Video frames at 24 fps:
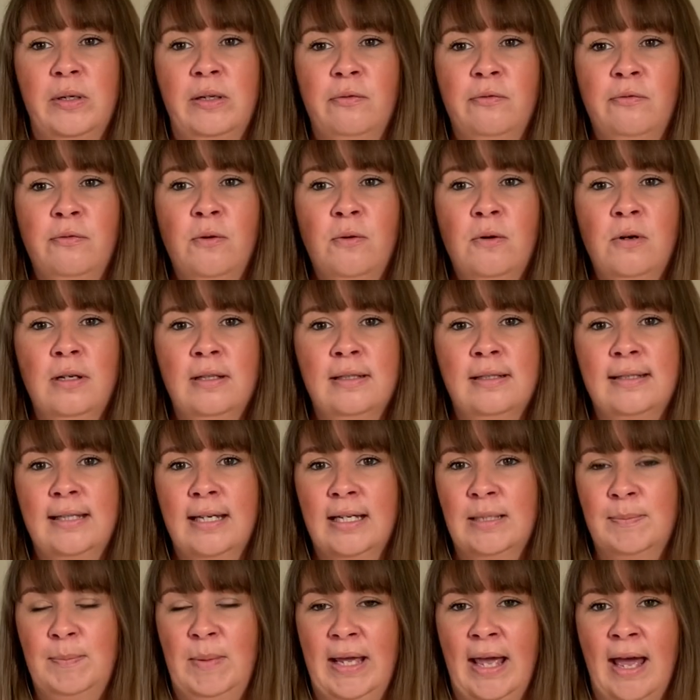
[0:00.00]
4 and
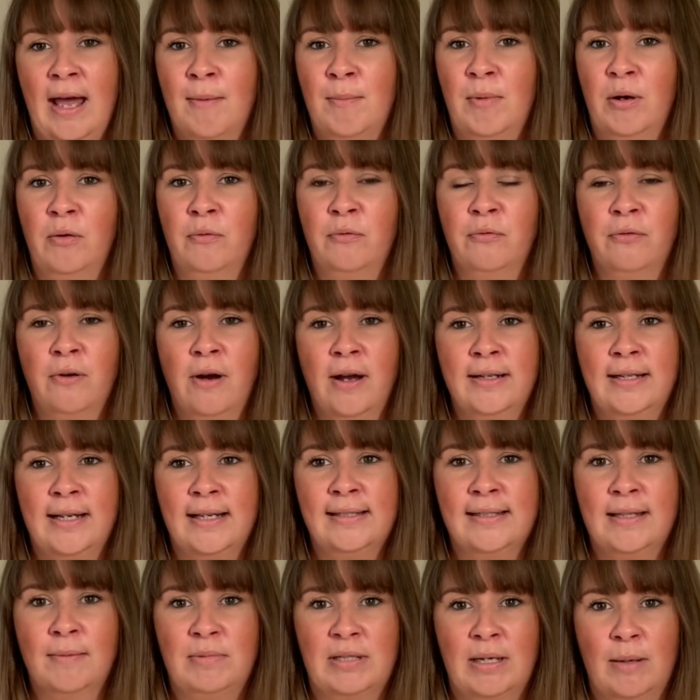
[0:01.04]
6 p.m. on Friday,
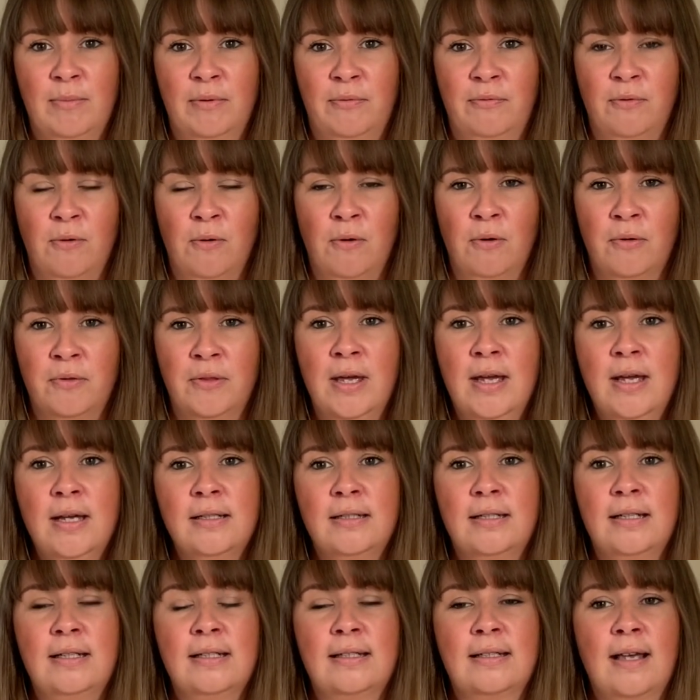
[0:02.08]
September 4th
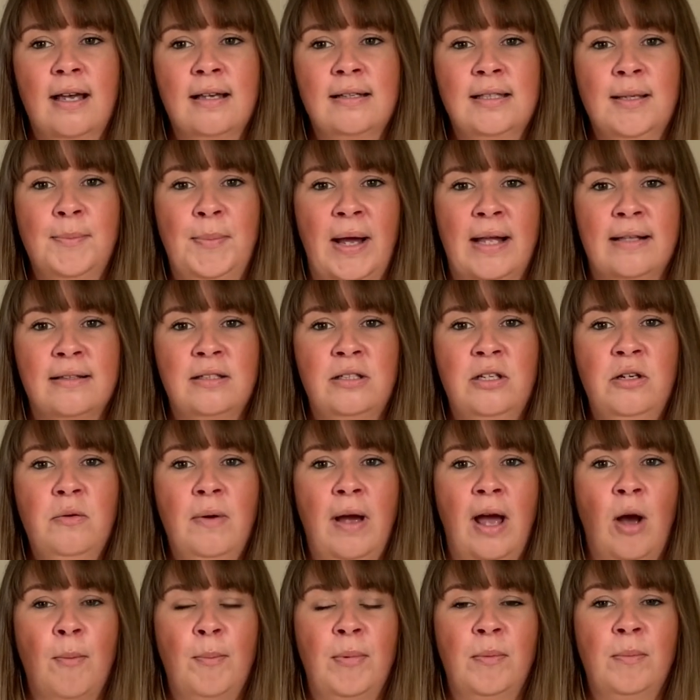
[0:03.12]
to discuss the band's new
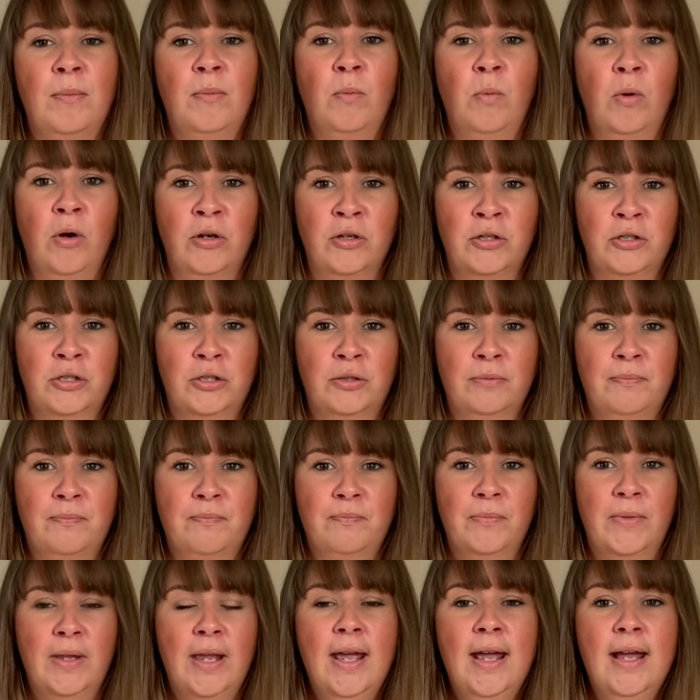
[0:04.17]
album, Whoosh.
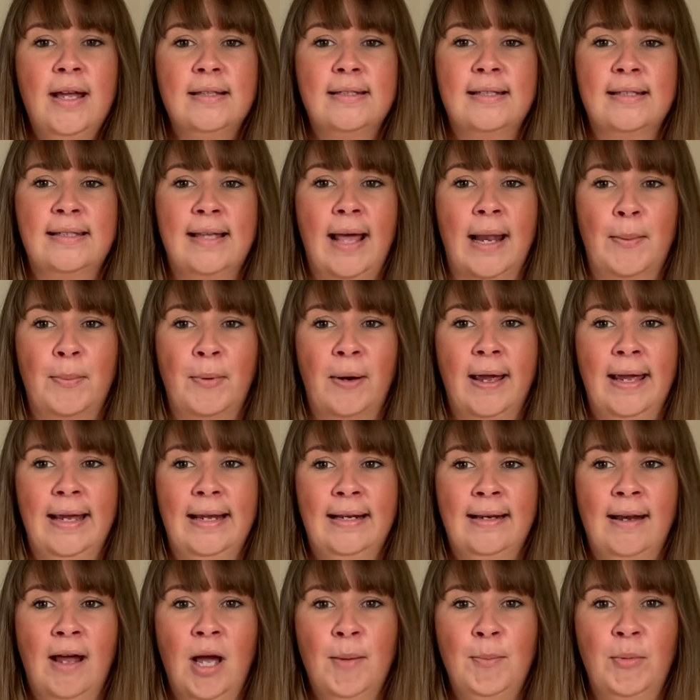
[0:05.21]
To
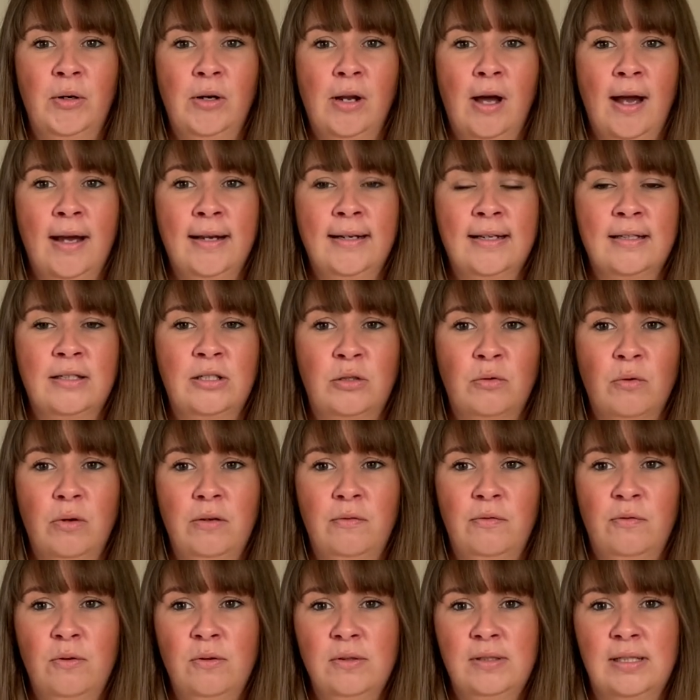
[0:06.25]
celebrate, LymeOnline has
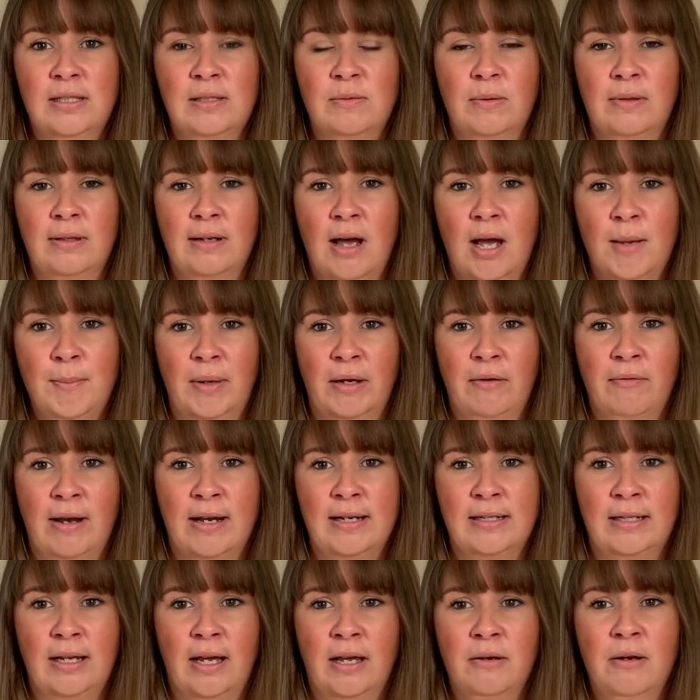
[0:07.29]
joined forces with Lyme Bay
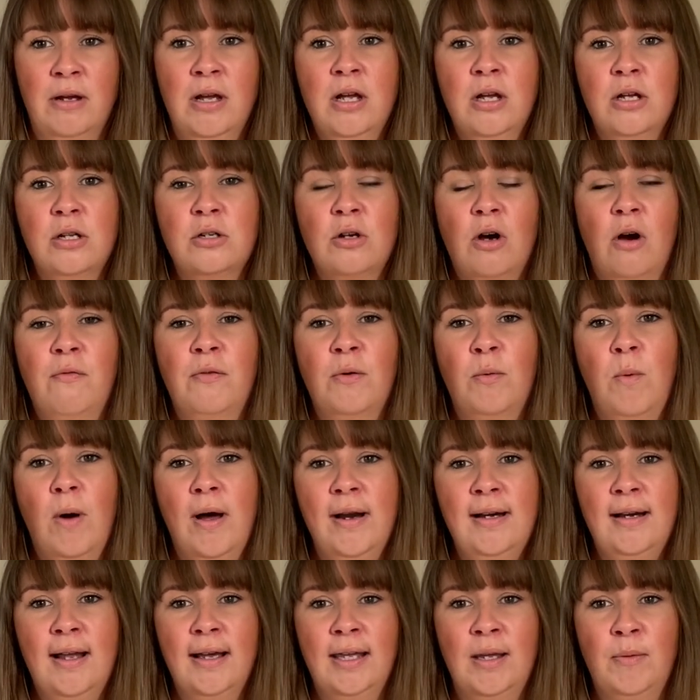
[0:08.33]
Radio to offer
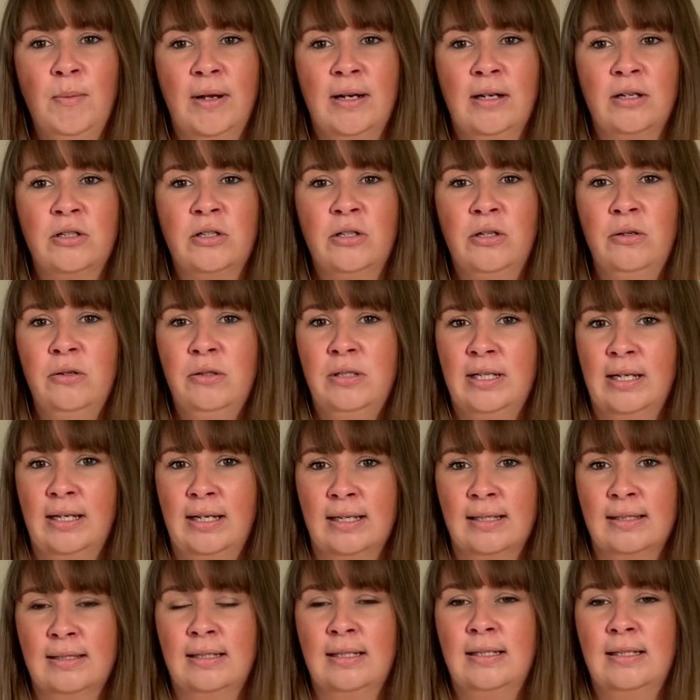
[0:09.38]
one lucky winner 2 tickets to